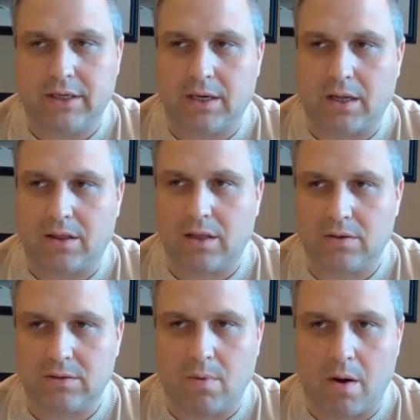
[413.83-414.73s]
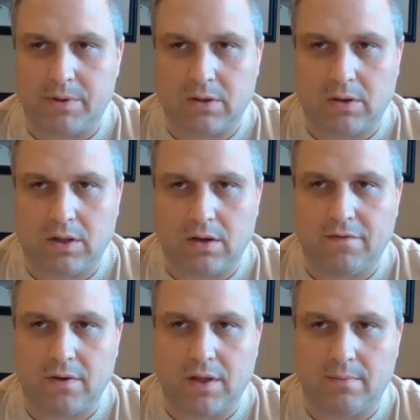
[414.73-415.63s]
And I think there's some opportunity there
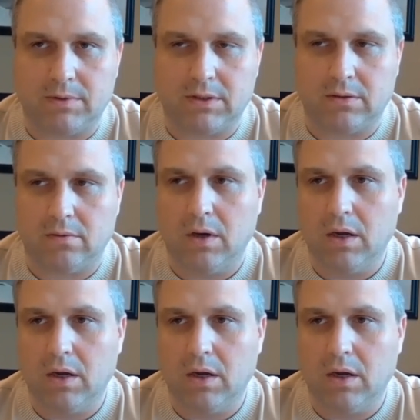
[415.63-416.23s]
for them to